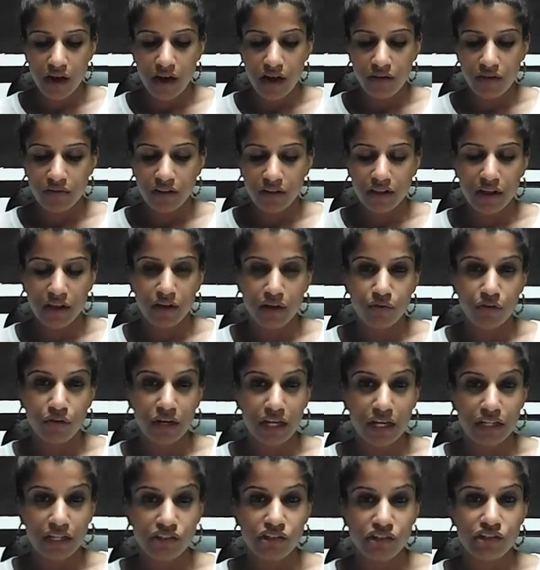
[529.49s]
having that
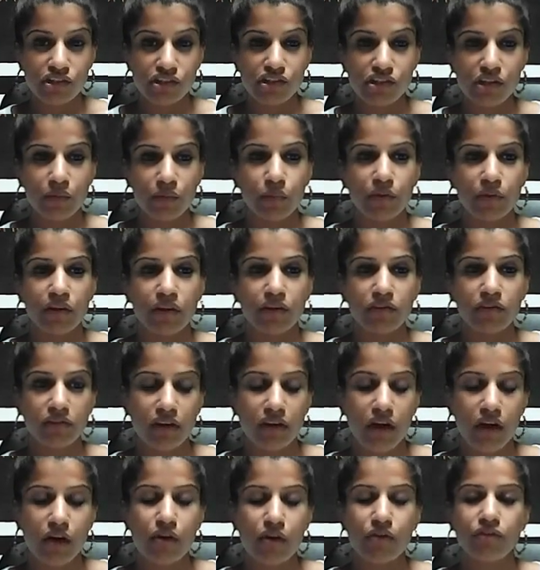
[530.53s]
relationship with
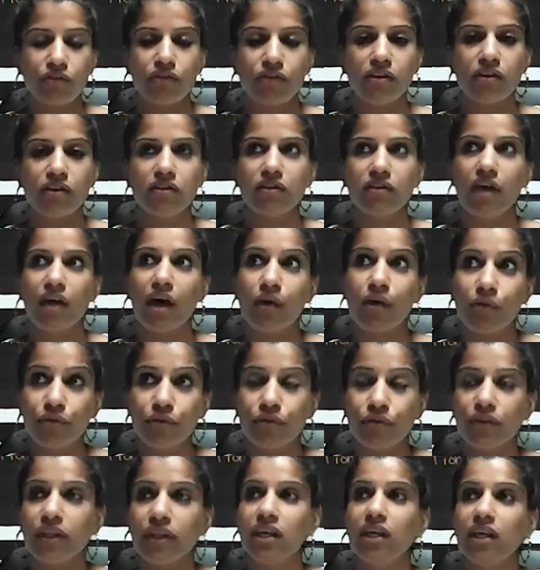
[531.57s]
ourselves that's
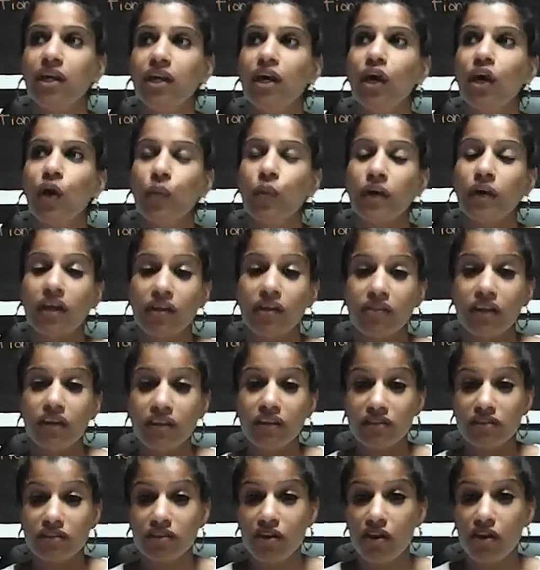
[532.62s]
healthy, we can then
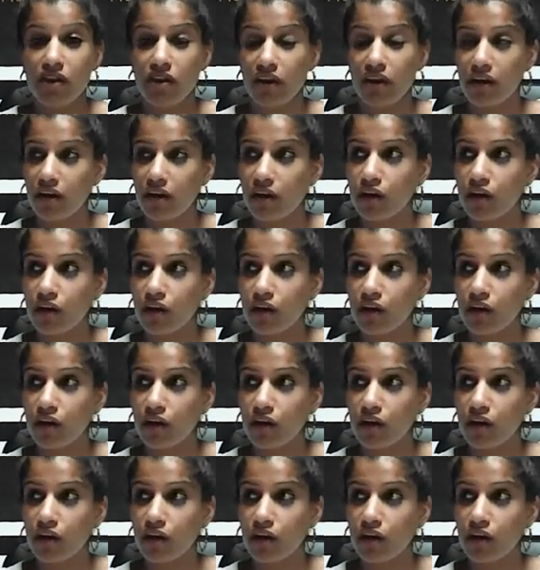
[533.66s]
start